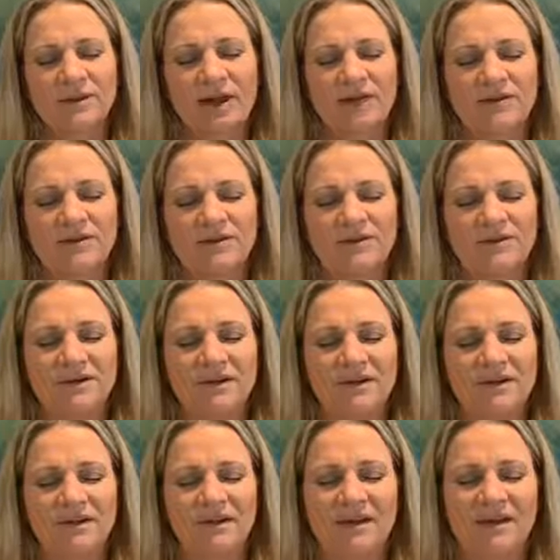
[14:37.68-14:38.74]
And
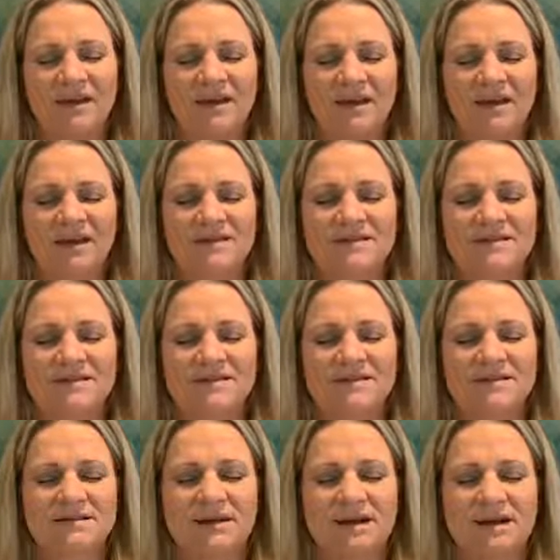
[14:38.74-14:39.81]
knowing that
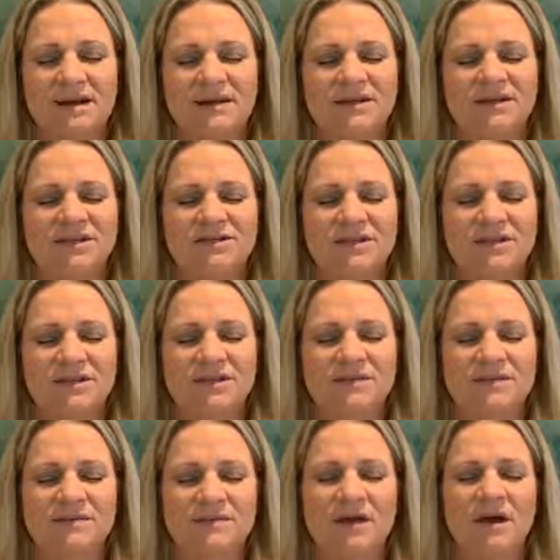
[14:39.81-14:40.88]
this energy,
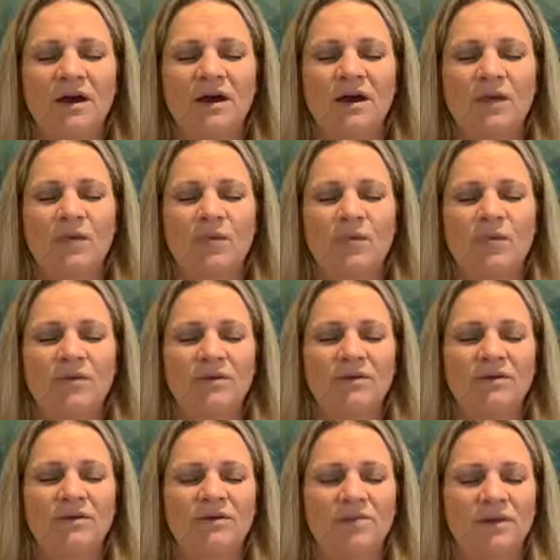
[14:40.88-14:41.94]
this
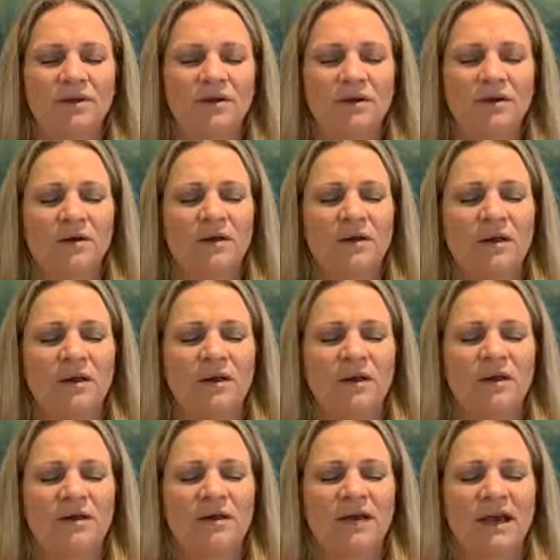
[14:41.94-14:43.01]
rhythm and
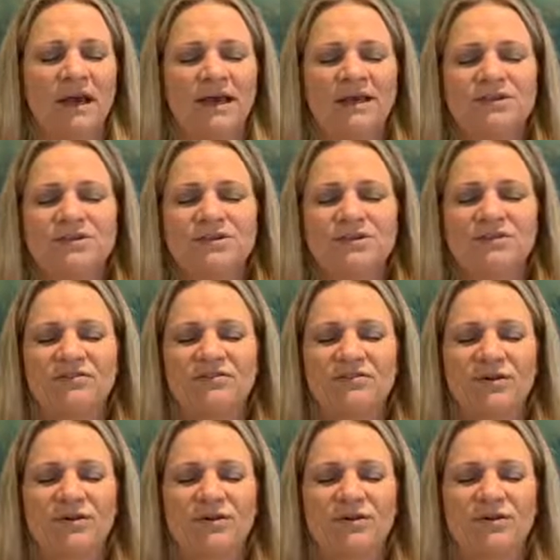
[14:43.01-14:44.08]
the energy of
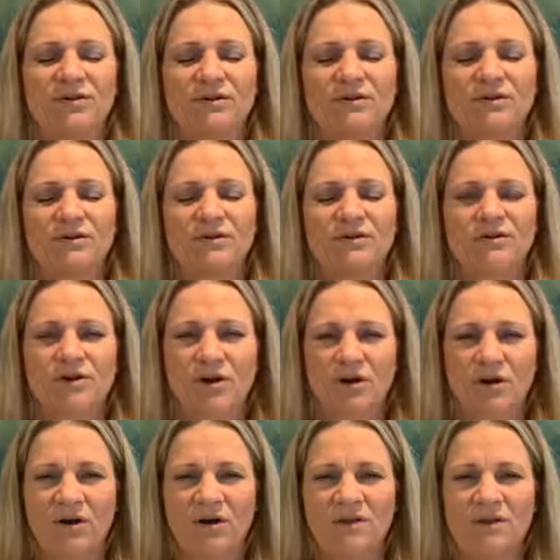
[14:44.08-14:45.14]
Mother Earth is
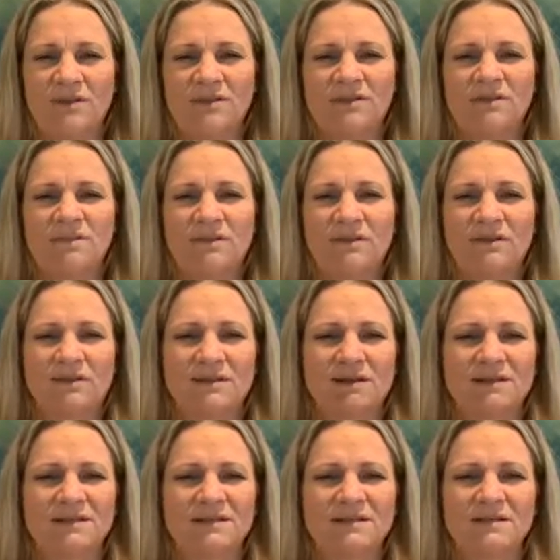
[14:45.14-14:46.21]
always with
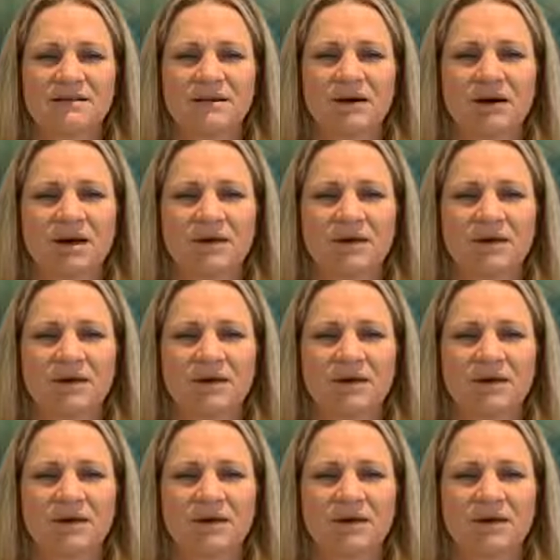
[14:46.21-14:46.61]
us,